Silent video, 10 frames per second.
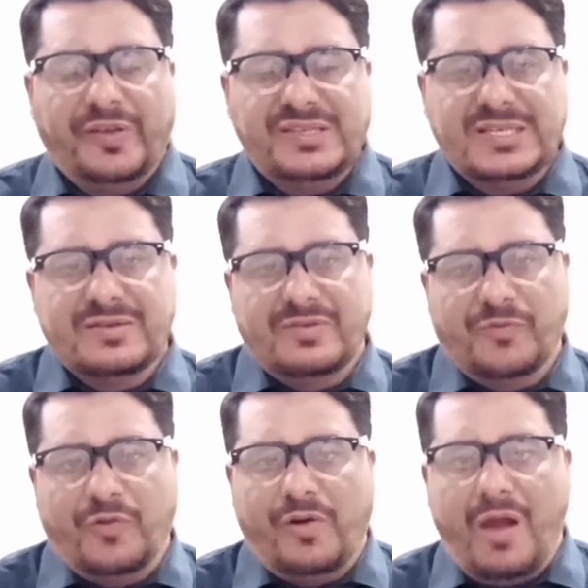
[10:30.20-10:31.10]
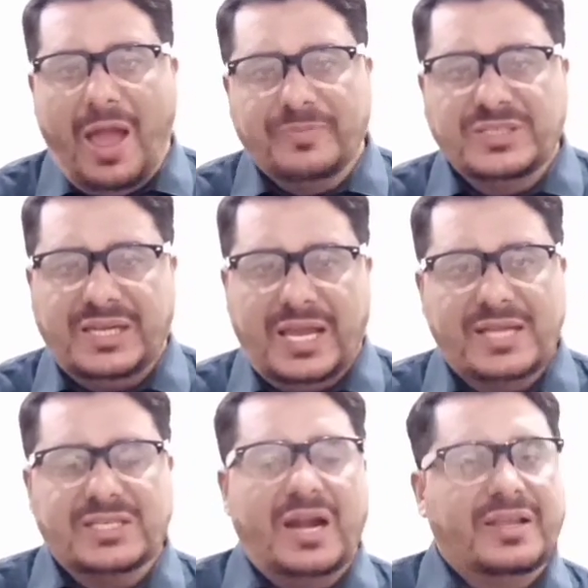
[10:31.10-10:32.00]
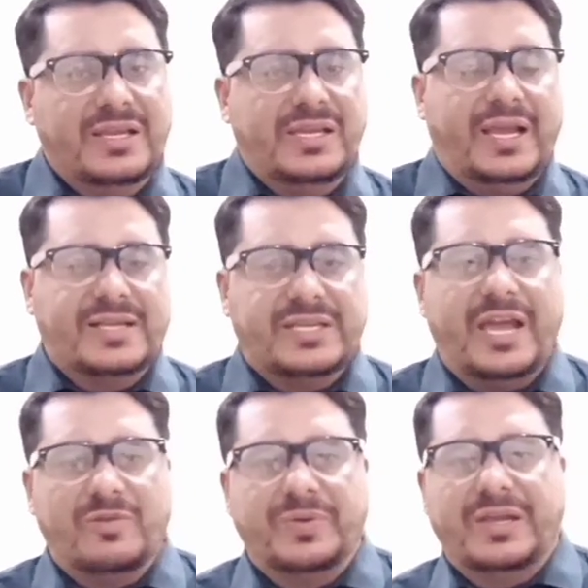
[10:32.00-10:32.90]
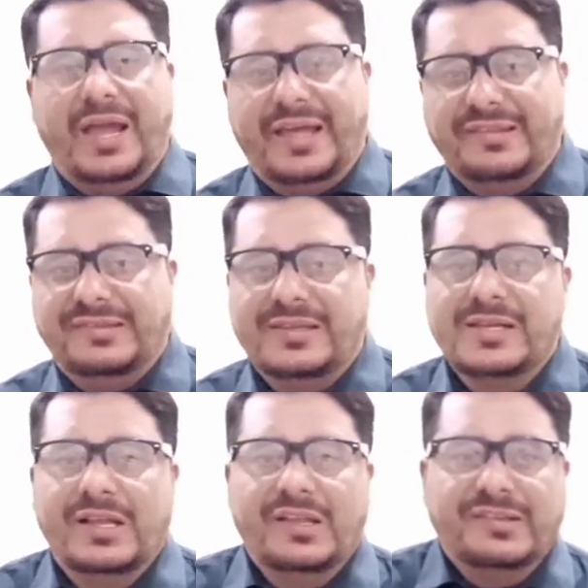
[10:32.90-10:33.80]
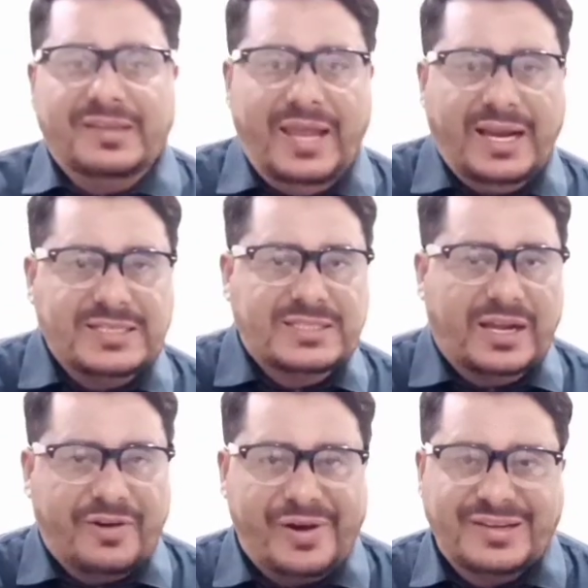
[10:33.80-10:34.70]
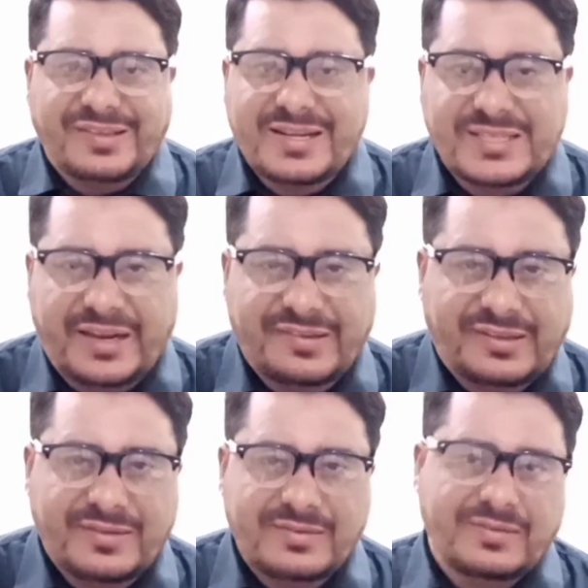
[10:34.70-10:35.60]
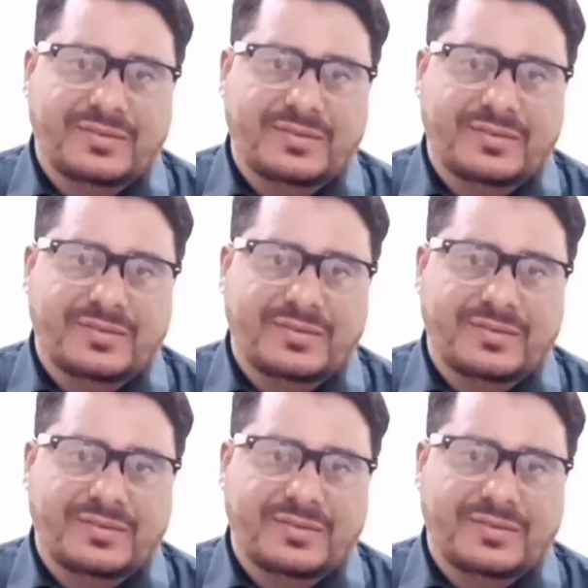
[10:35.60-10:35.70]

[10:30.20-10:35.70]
question for MdCAT and Ecat can be as select the correct sentence.